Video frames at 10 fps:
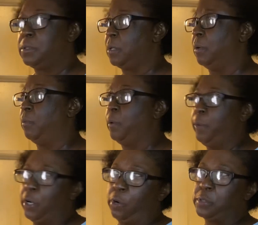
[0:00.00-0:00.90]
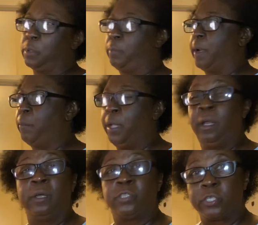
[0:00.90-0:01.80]
So when we go somewhere, we
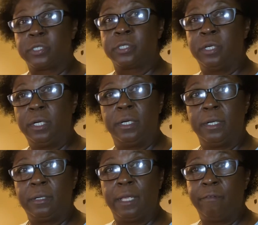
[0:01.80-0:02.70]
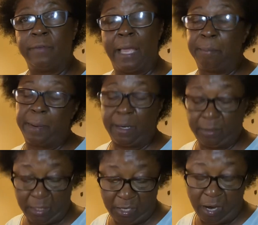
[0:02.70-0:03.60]
look just as good, if not
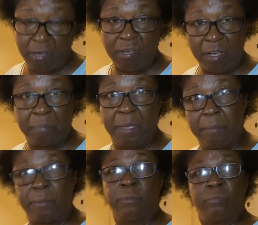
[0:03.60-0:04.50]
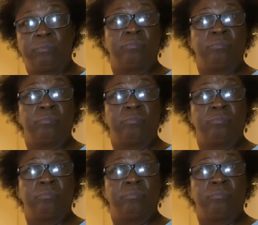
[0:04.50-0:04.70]
better than y'all young people.